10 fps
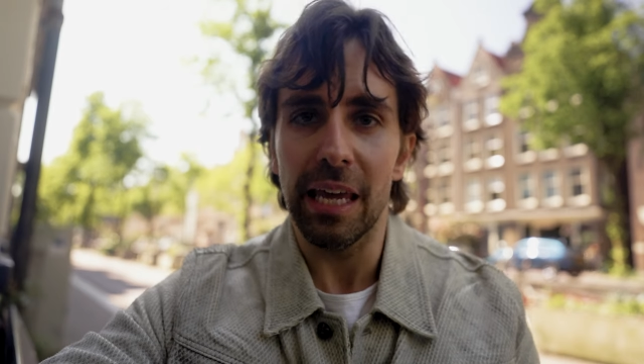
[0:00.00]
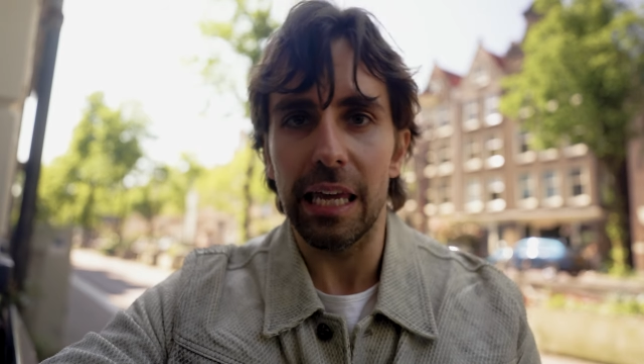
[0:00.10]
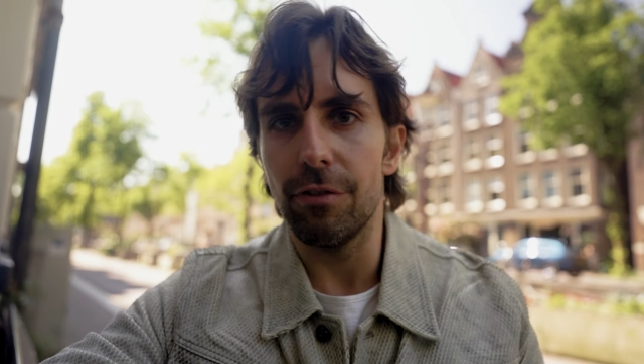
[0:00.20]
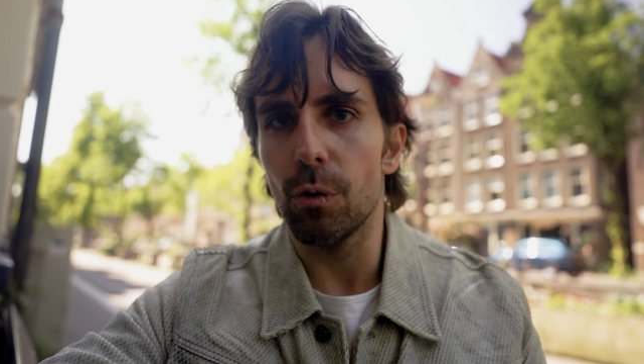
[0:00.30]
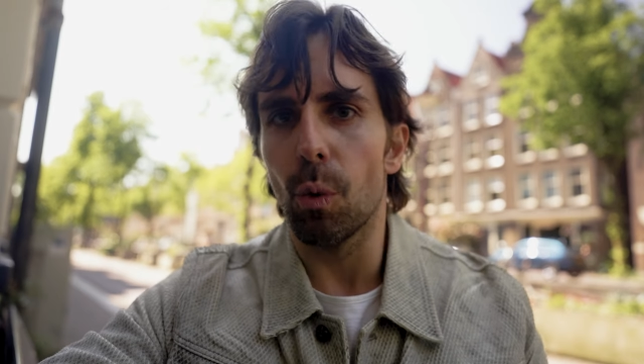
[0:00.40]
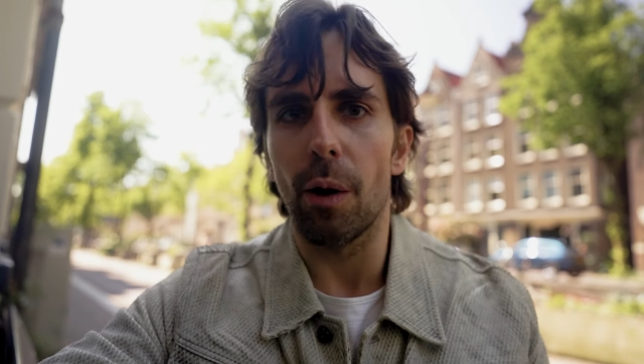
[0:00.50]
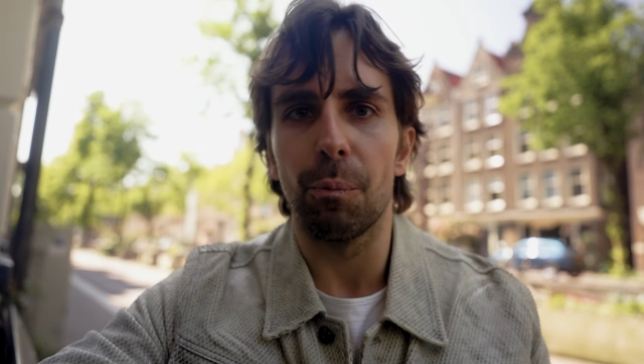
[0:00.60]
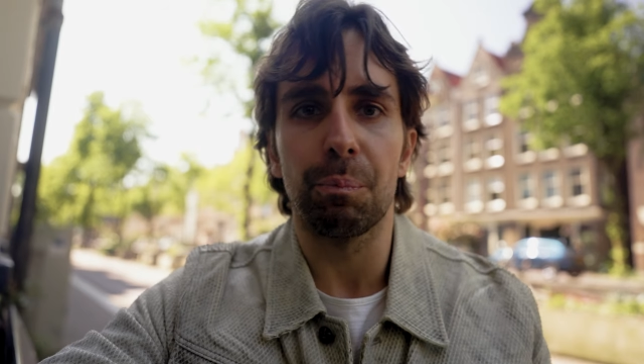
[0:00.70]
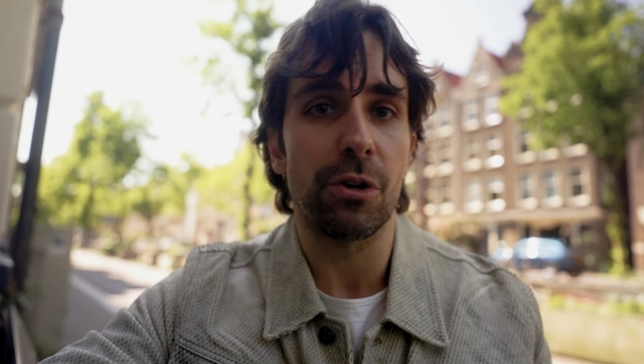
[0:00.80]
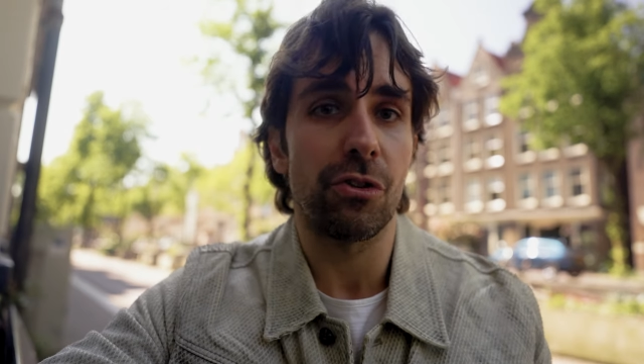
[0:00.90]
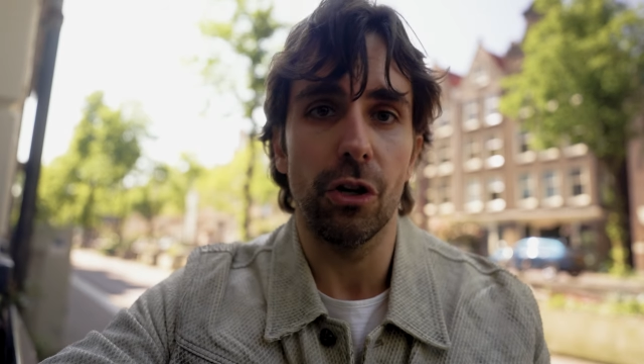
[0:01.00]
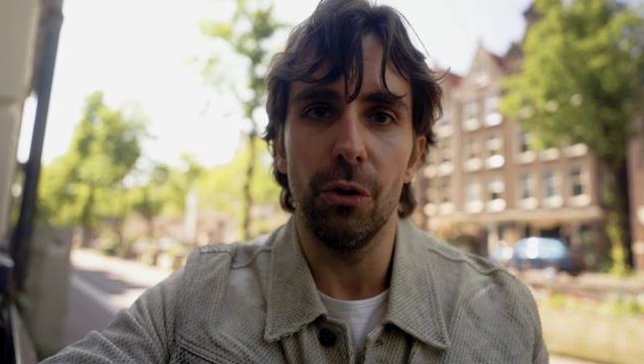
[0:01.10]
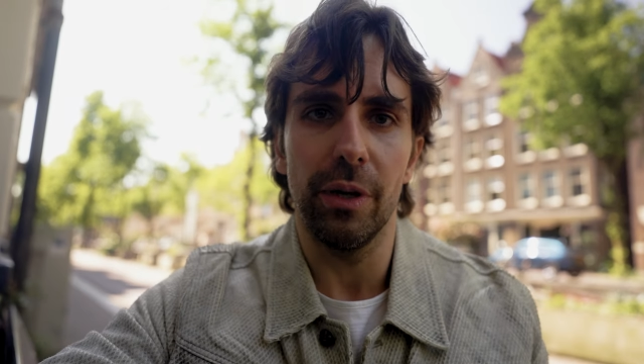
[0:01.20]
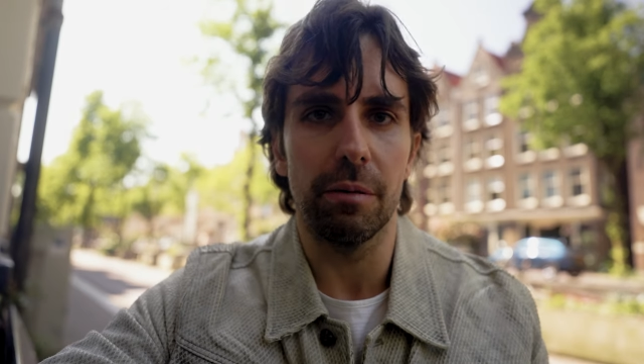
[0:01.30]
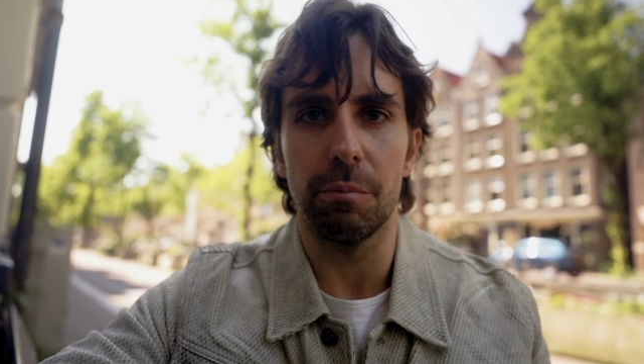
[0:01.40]
even while
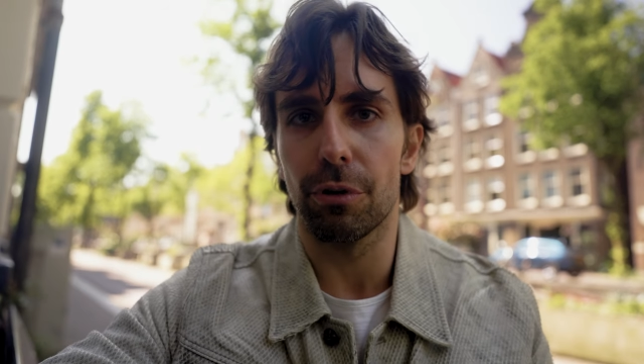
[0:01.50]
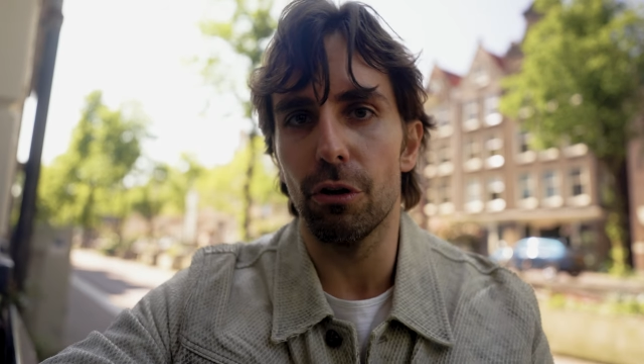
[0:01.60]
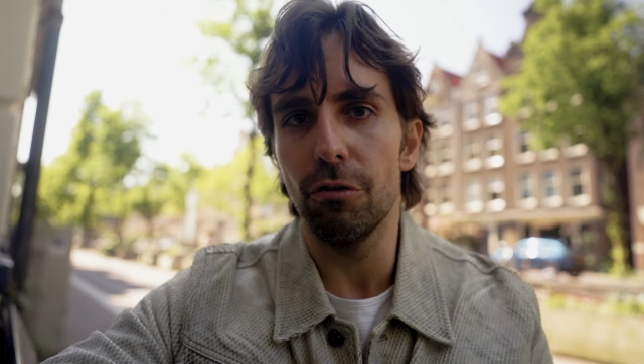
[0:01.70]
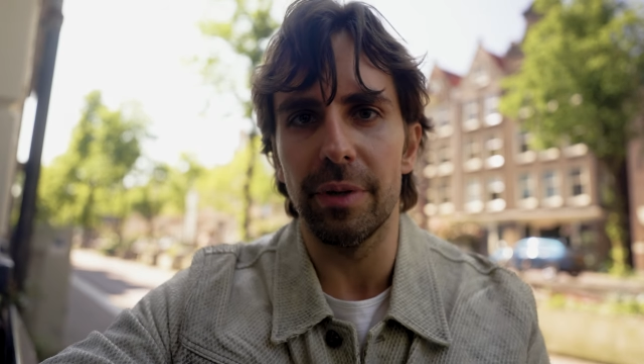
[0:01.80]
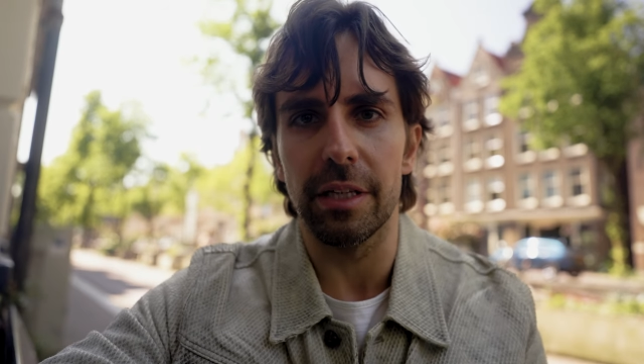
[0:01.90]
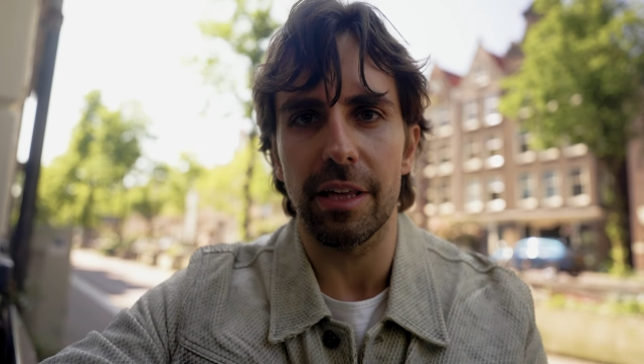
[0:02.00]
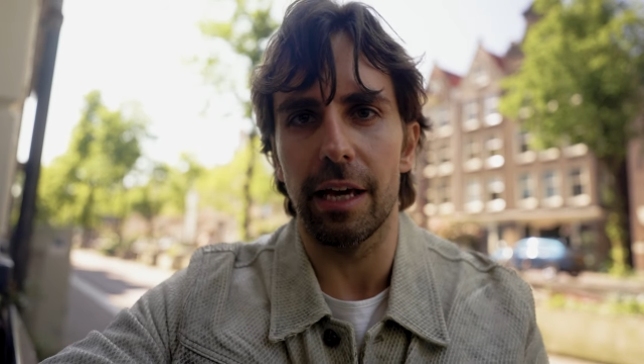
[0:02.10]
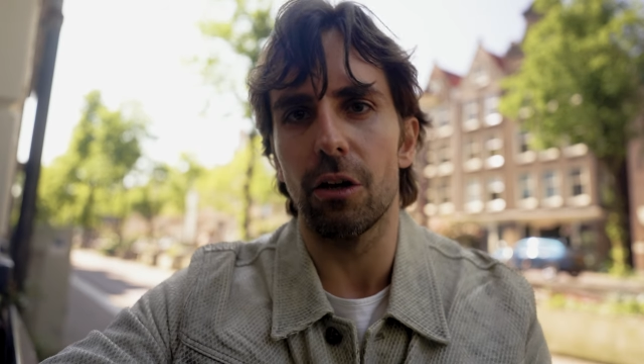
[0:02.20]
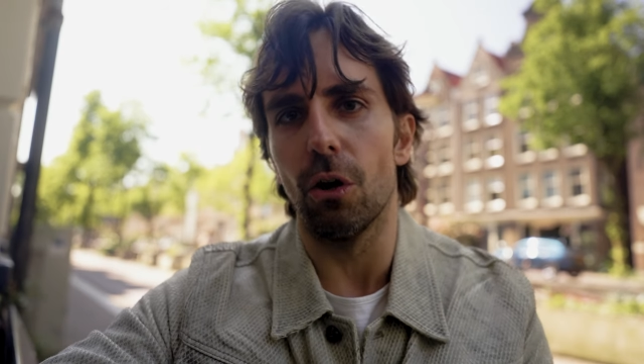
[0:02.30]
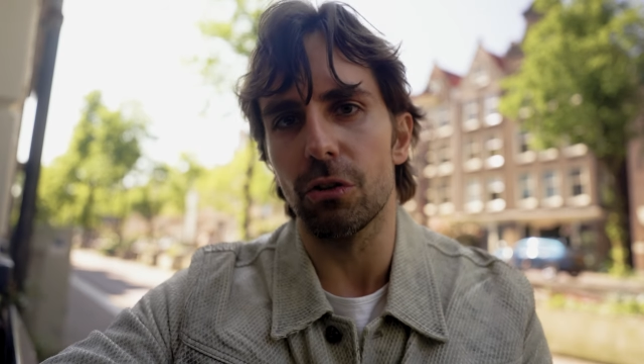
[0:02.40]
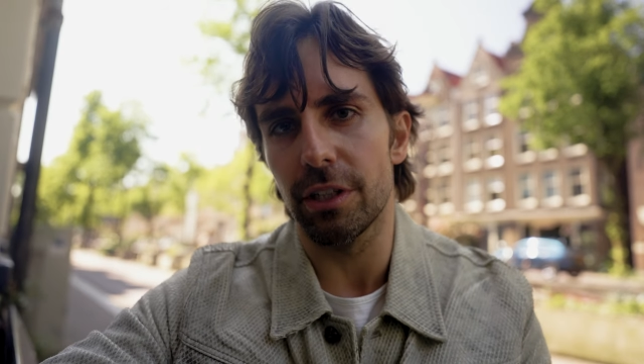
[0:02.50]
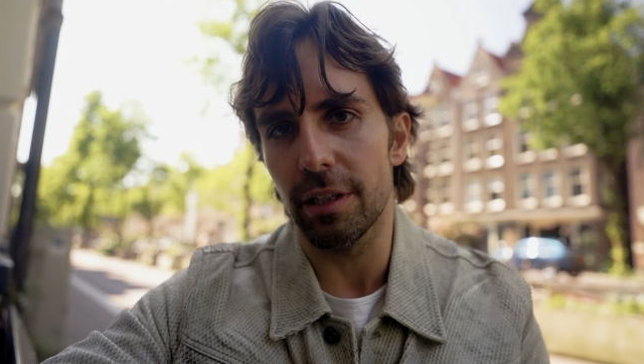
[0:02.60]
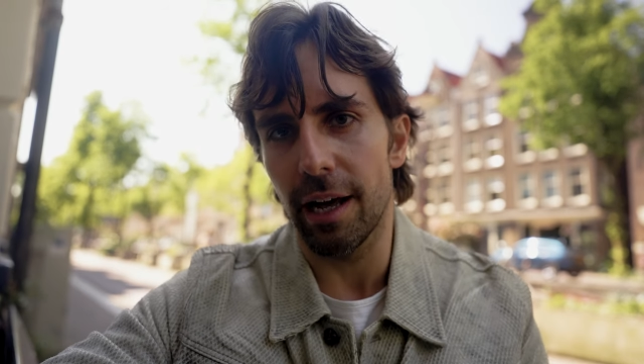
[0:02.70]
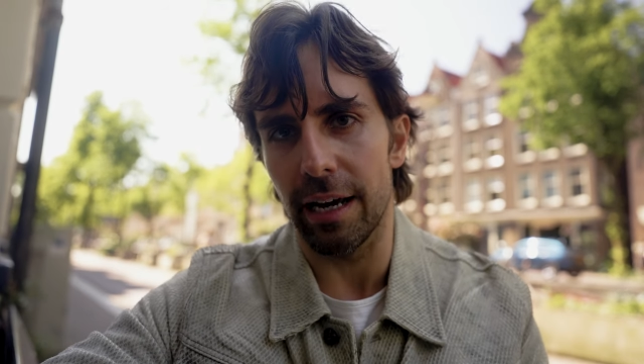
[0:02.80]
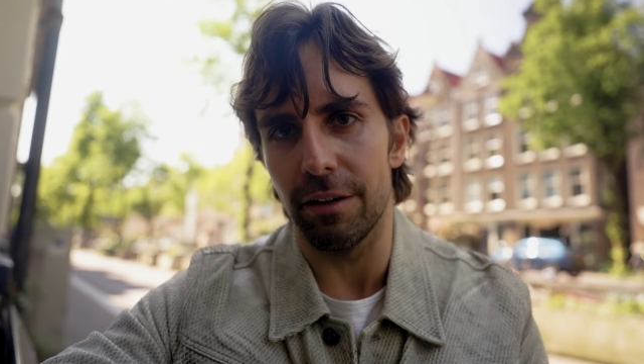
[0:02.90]
pursuing improvements and goals in
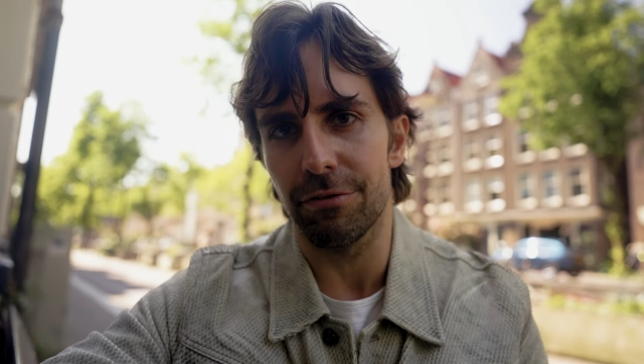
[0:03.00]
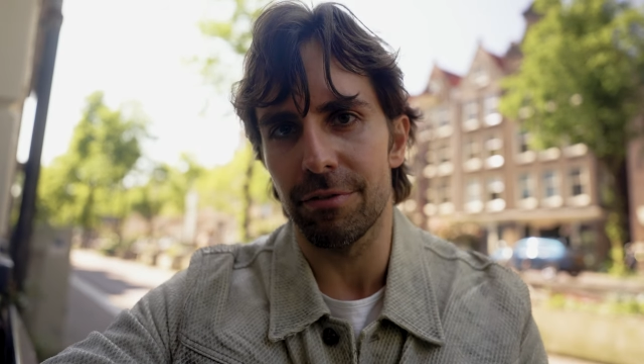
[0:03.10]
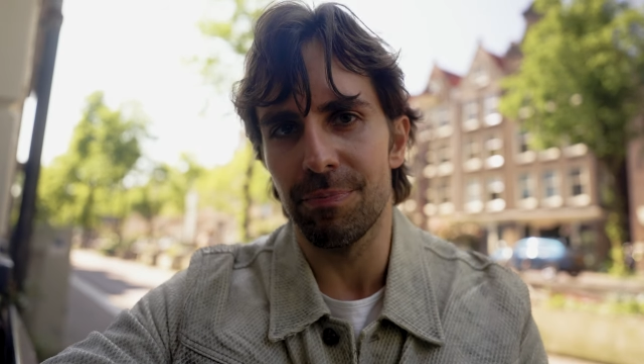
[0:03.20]
life.